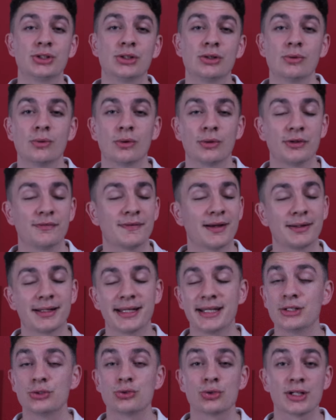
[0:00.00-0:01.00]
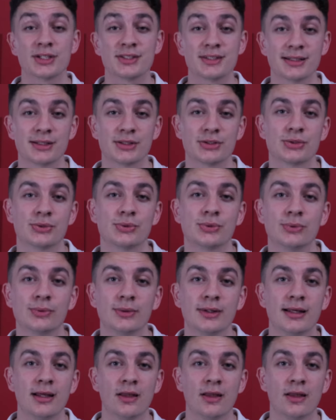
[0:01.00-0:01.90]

you or you found it interesting at all,